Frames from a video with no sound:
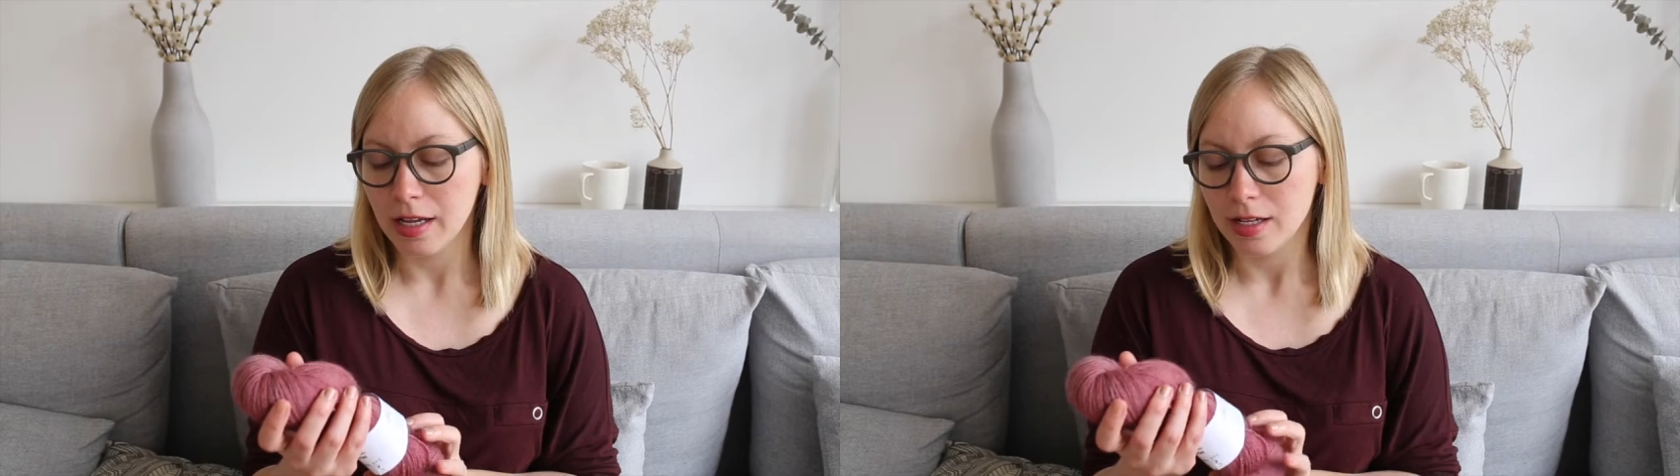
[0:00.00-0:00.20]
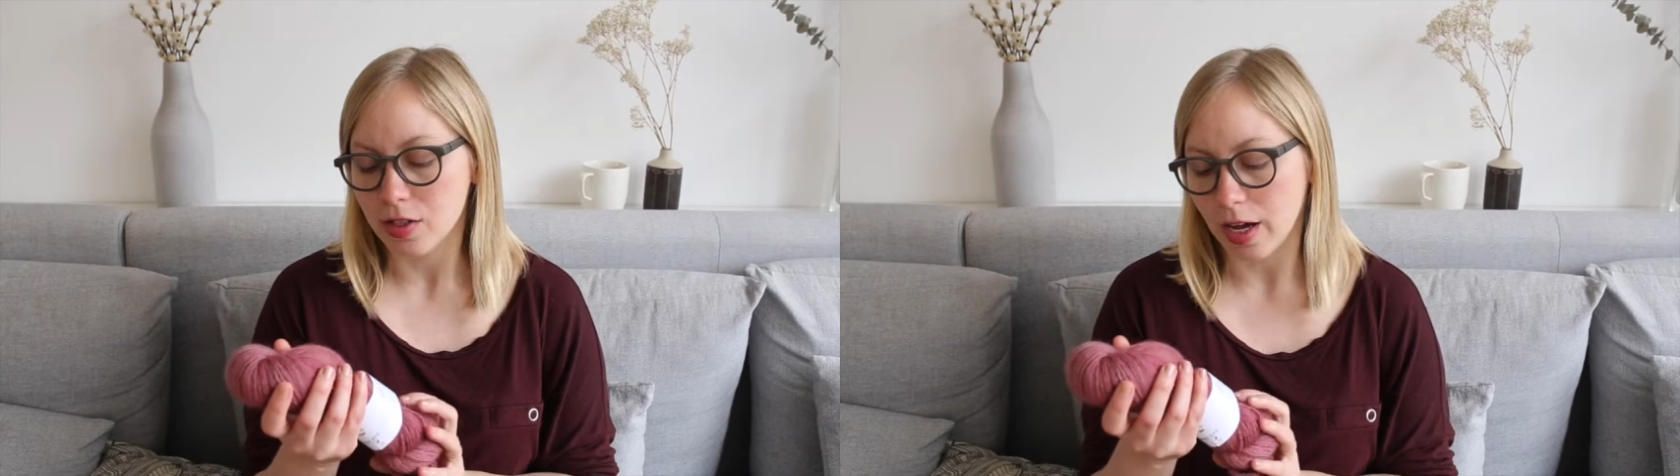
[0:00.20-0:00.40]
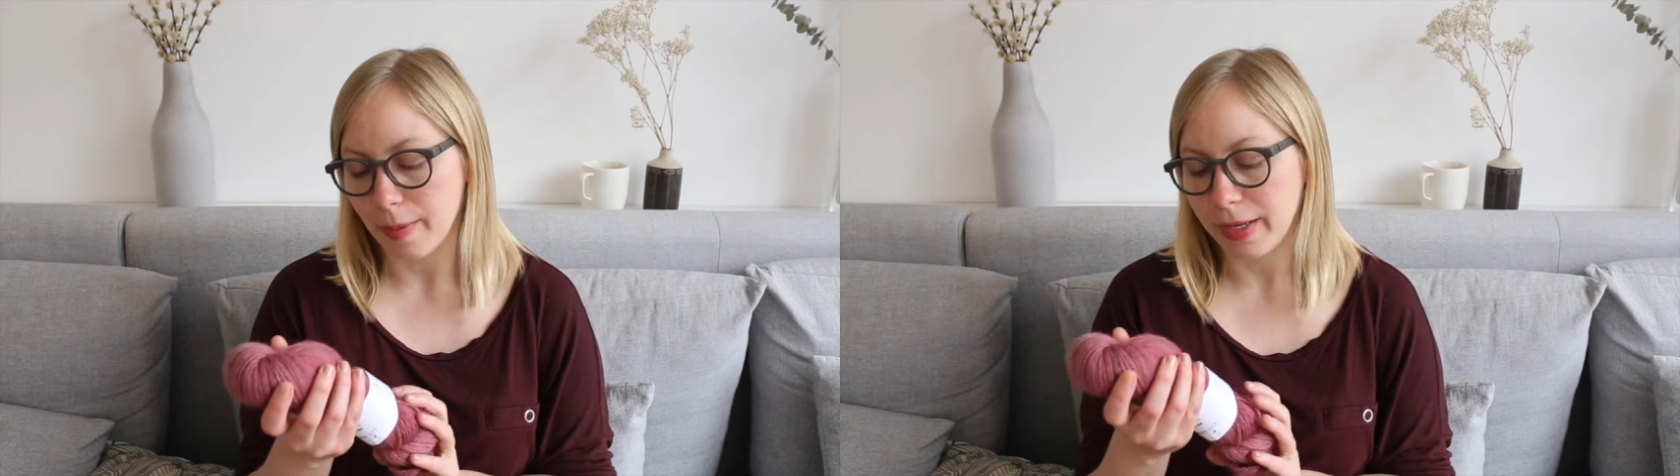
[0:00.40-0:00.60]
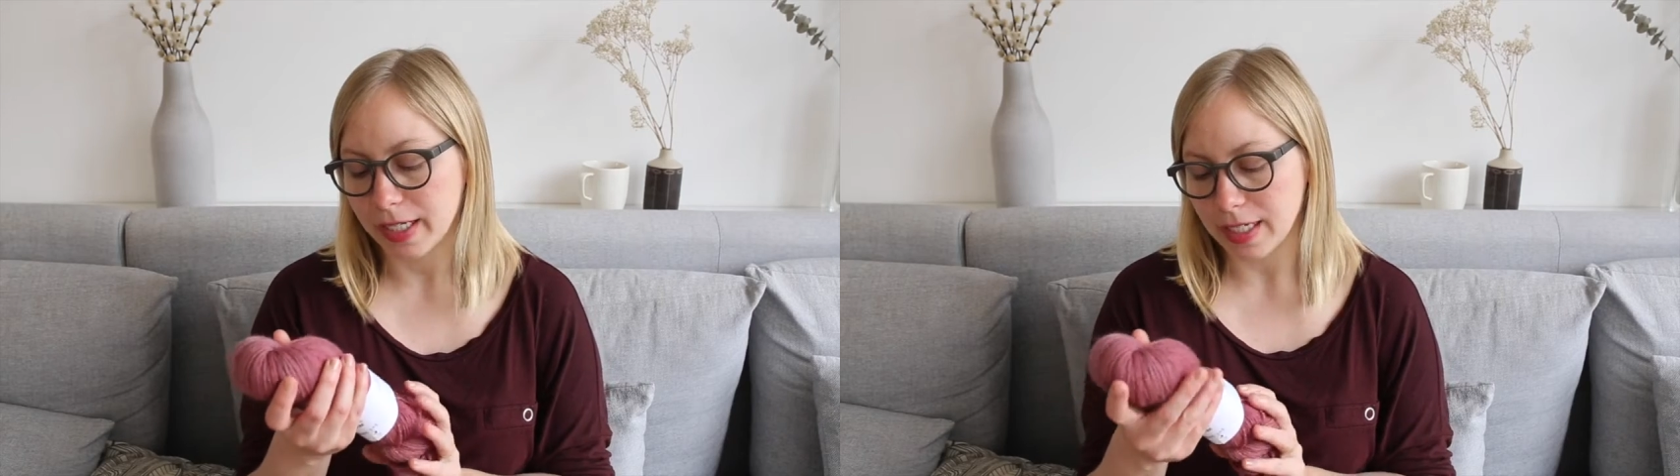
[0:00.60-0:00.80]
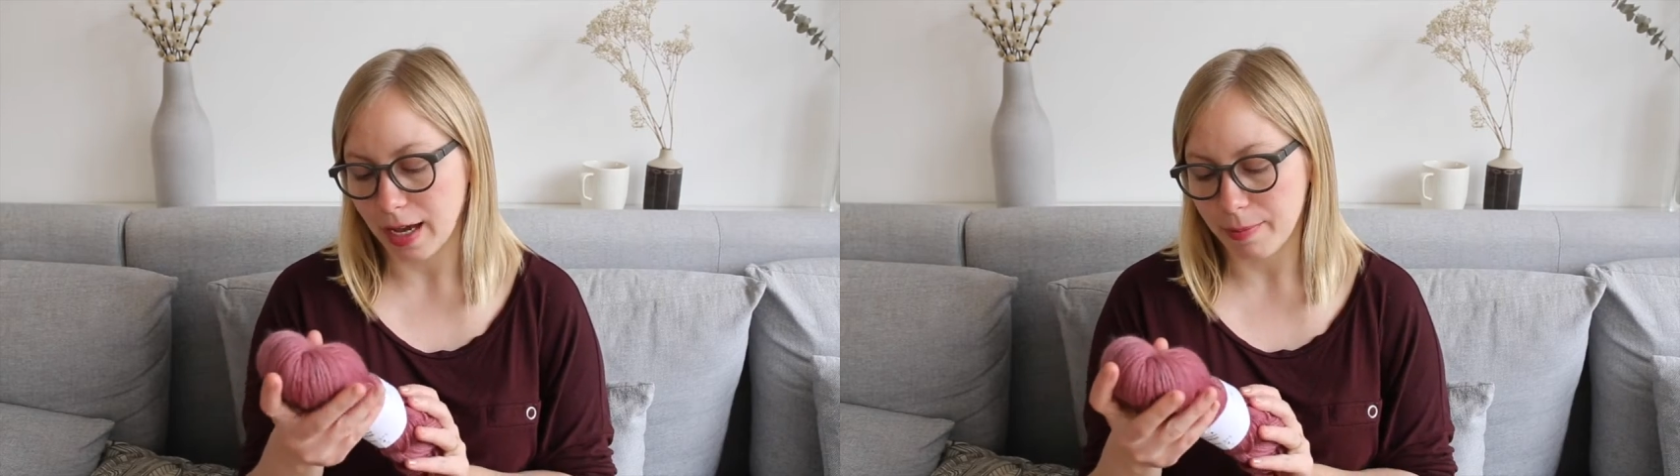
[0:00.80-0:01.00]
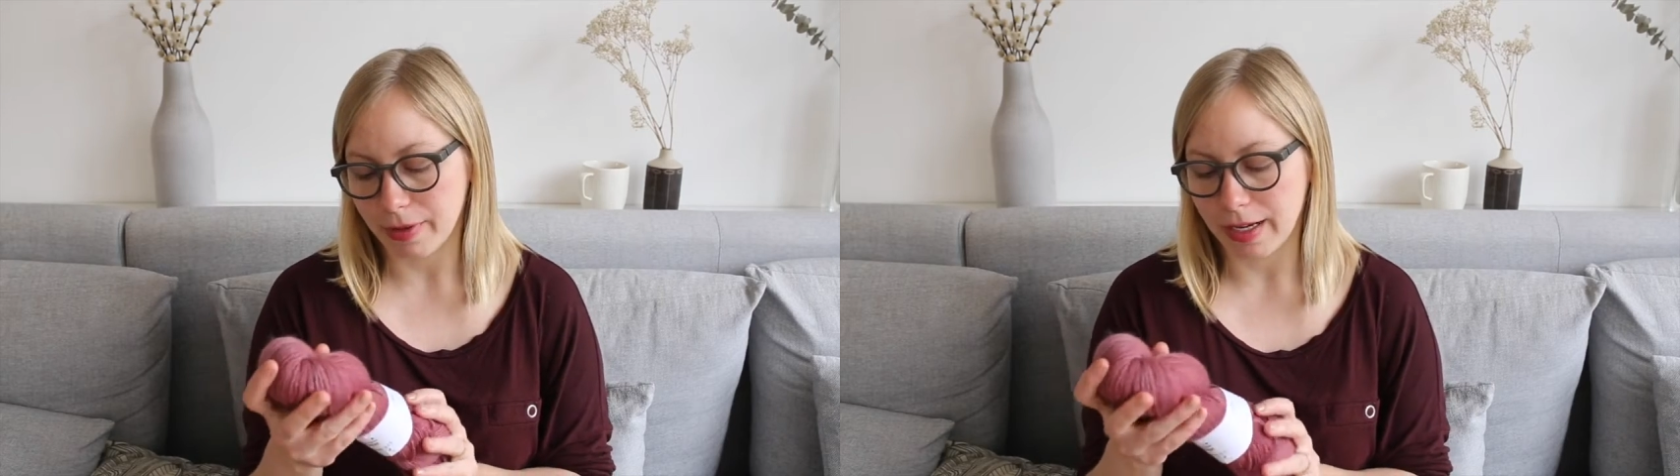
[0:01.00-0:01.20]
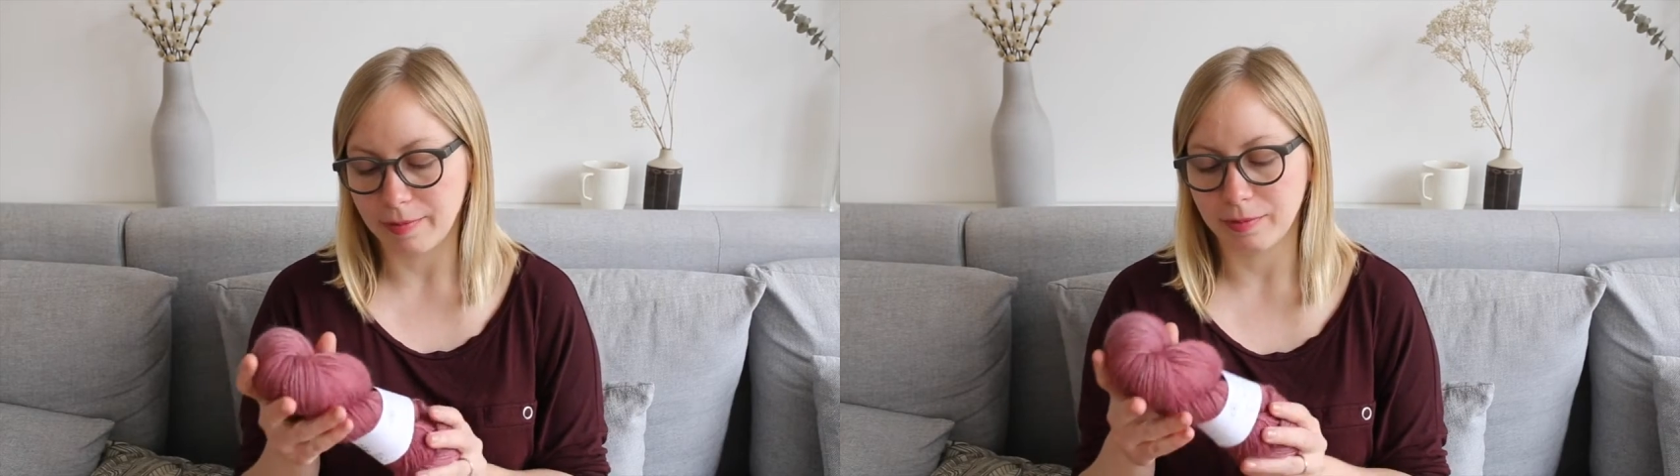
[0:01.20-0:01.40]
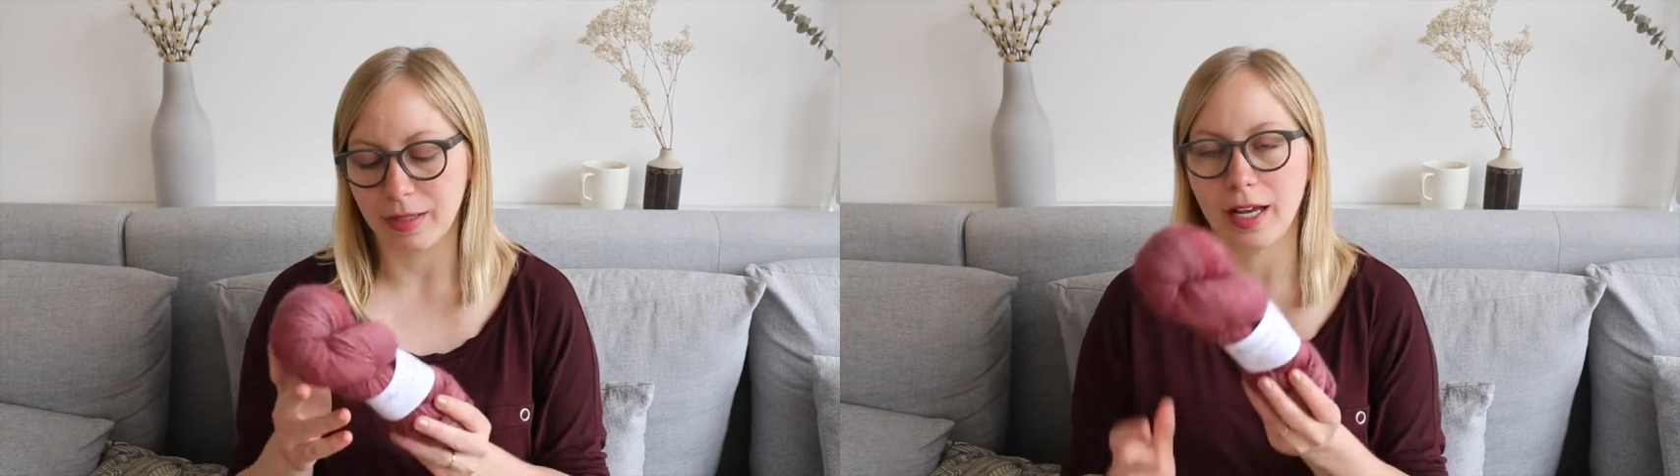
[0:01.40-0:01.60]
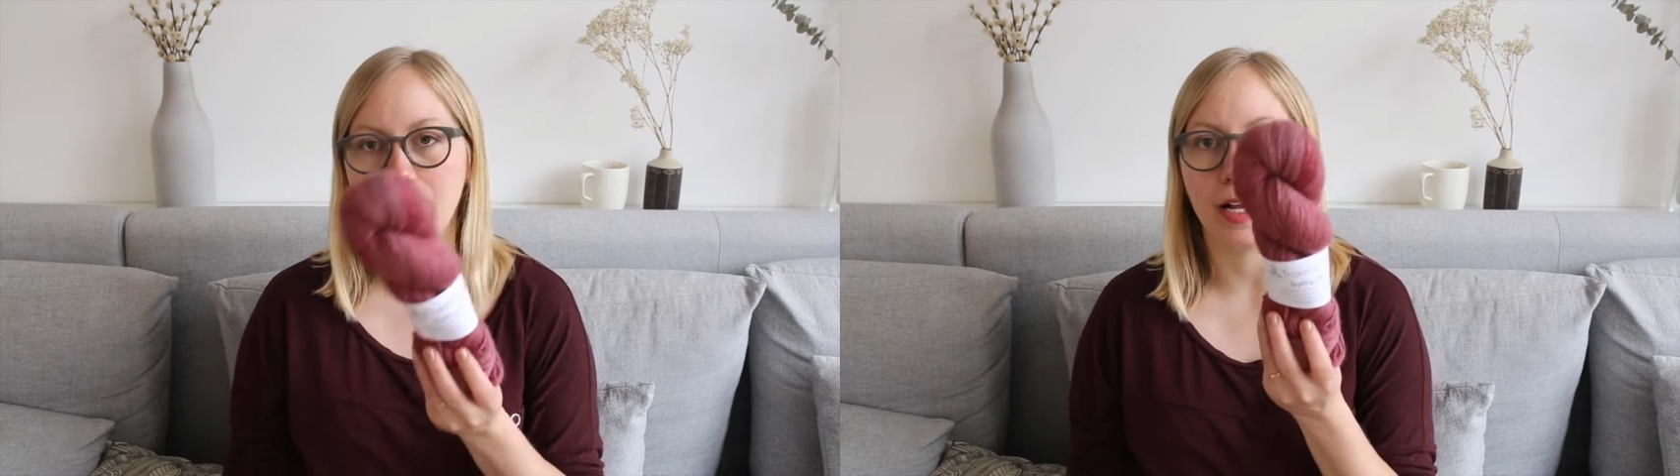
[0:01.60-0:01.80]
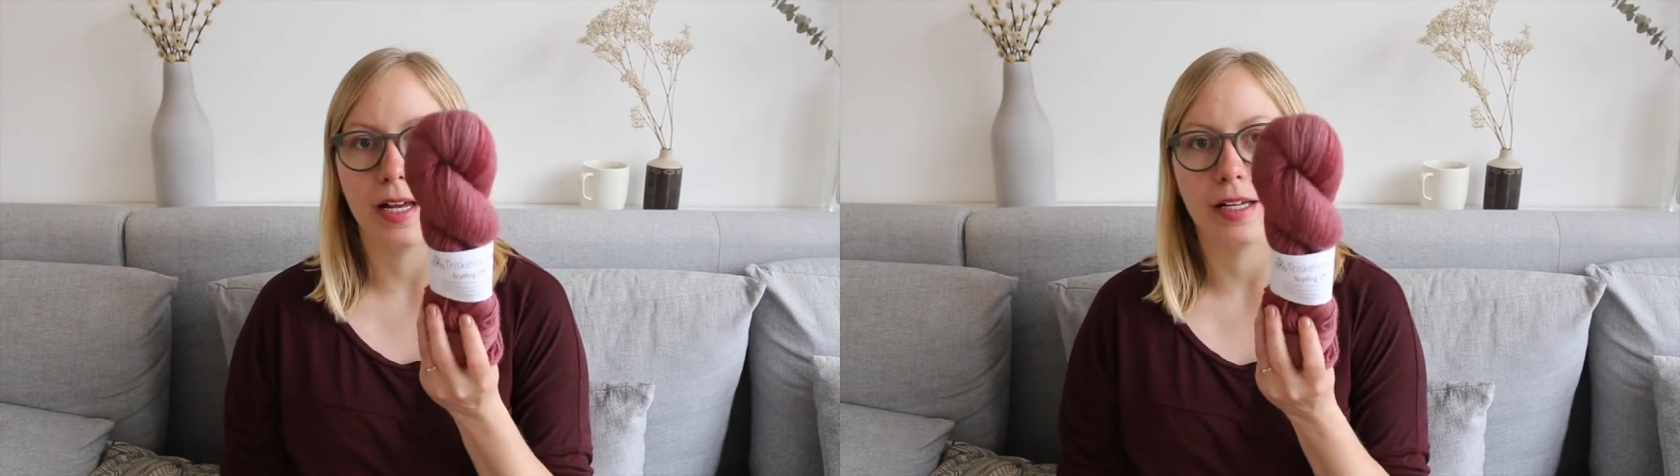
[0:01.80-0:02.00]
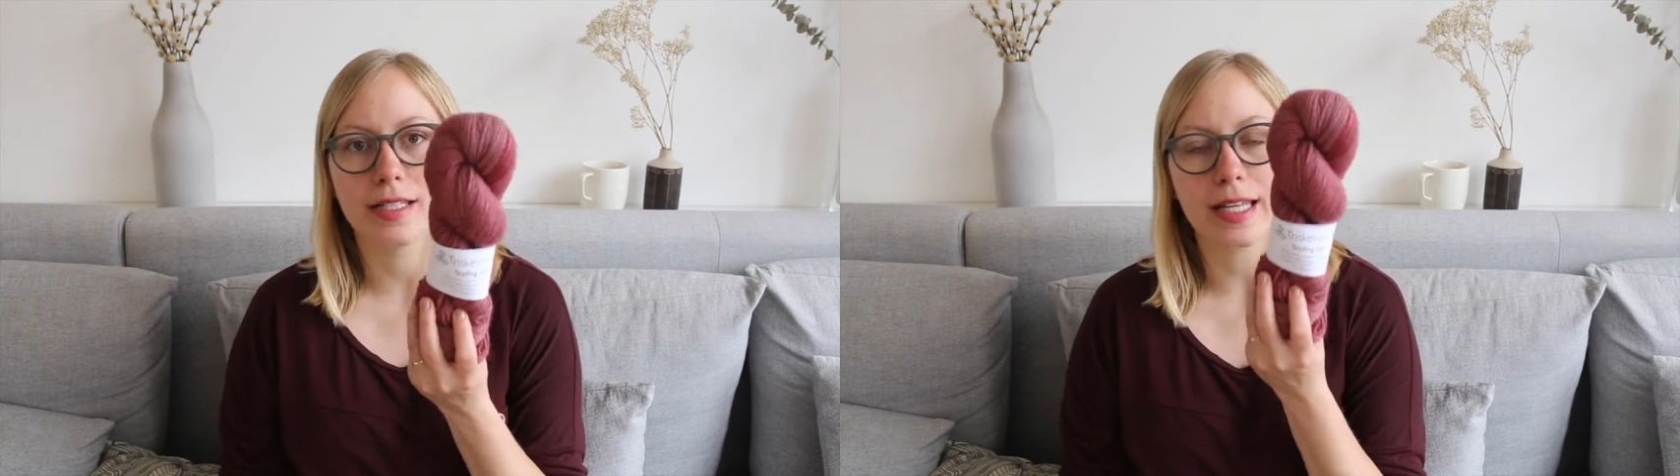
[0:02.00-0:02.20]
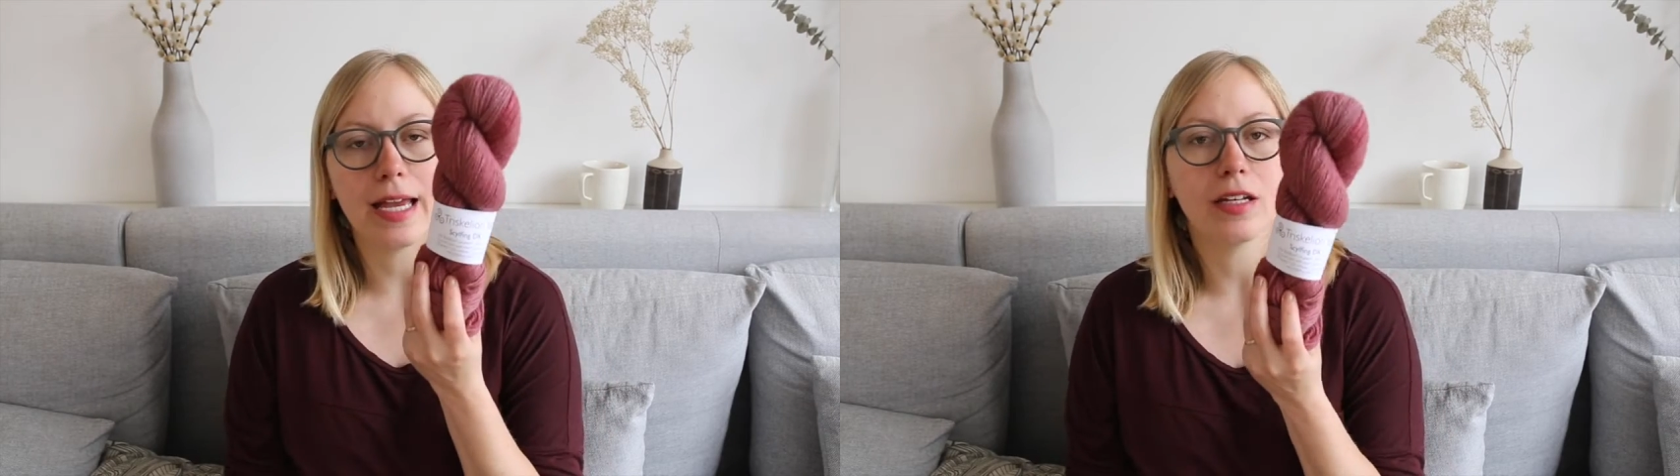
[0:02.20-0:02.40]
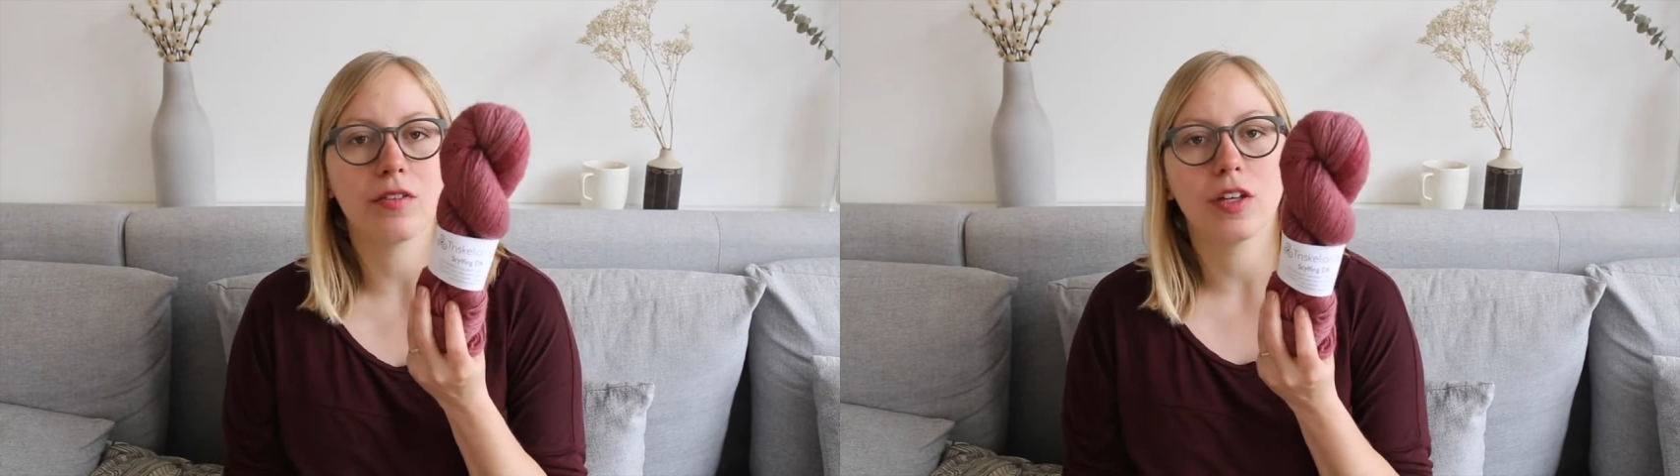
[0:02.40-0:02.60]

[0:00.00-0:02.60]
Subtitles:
So I picked up a skein of